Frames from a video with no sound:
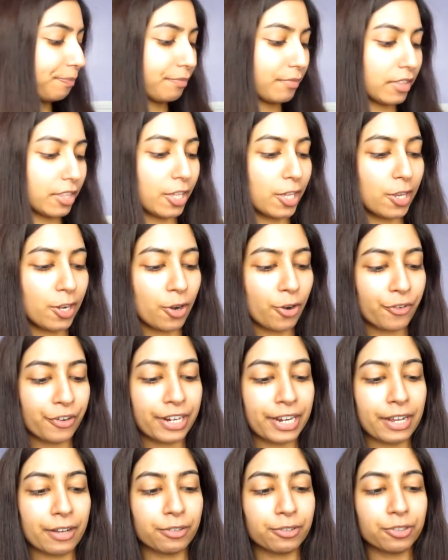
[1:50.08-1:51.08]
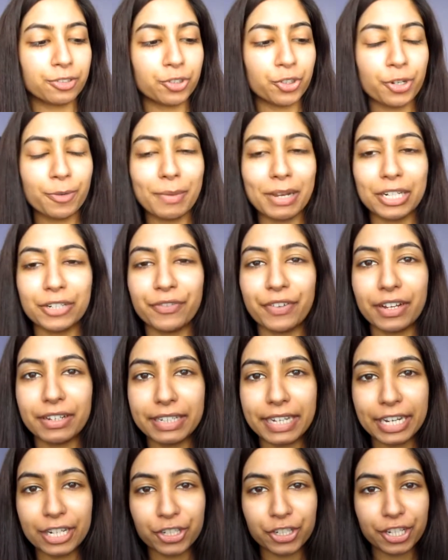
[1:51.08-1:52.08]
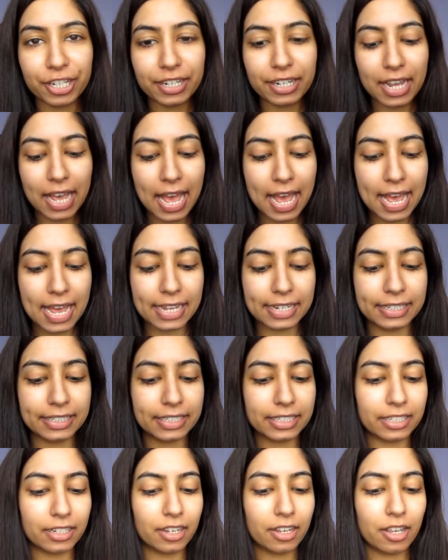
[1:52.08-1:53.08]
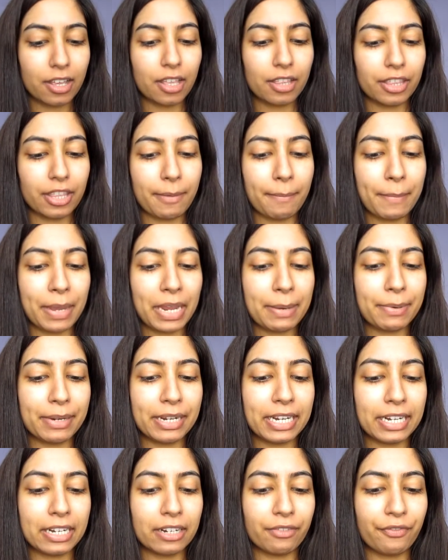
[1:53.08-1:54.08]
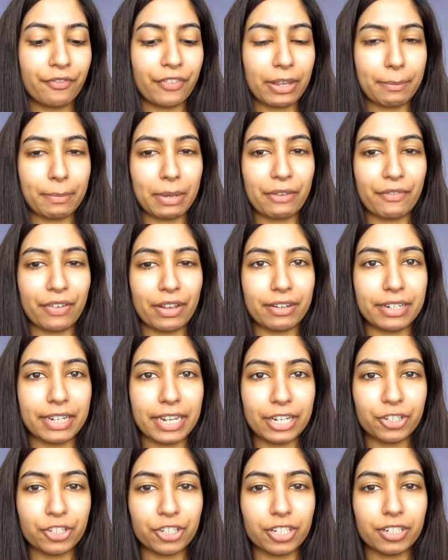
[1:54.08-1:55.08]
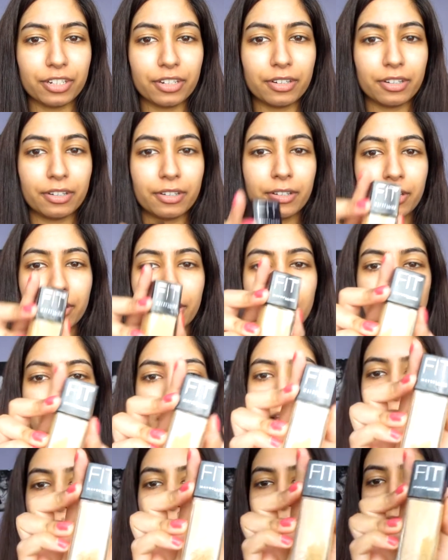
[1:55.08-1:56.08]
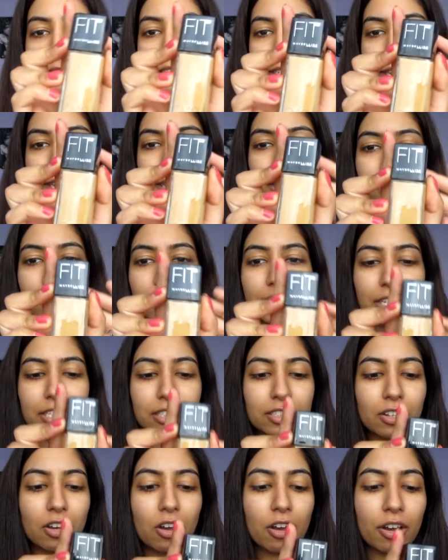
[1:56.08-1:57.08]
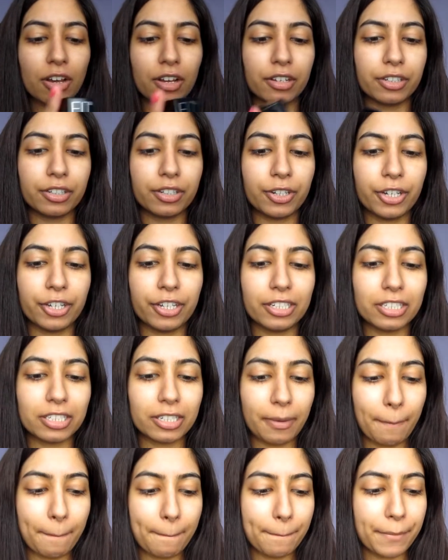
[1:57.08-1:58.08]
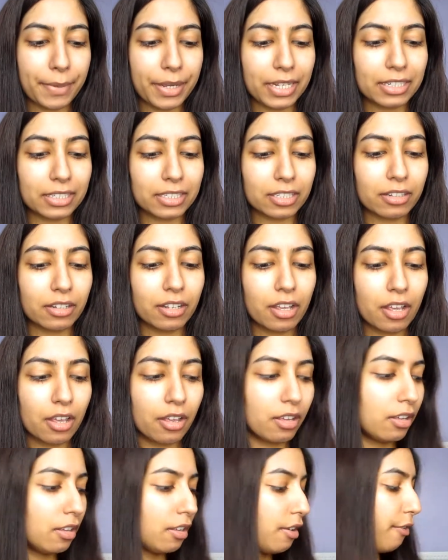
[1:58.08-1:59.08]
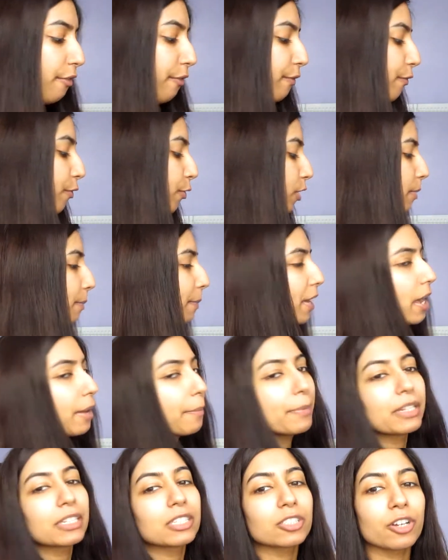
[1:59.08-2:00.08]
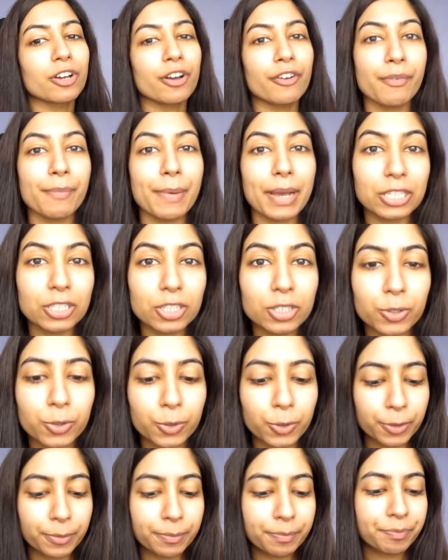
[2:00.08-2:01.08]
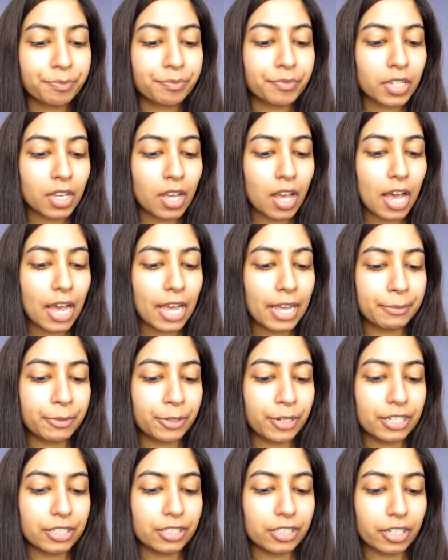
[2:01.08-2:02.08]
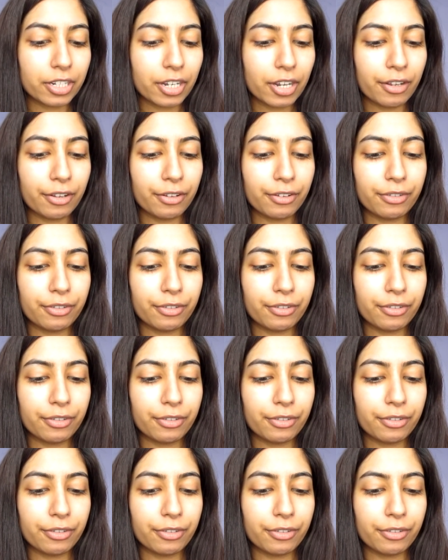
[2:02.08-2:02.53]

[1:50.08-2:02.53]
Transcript: the L'Oreal True Match Foundation and the Maybelline Fit Me Foundation. And either of these are good, but for the purpose of back to school, I'm going to go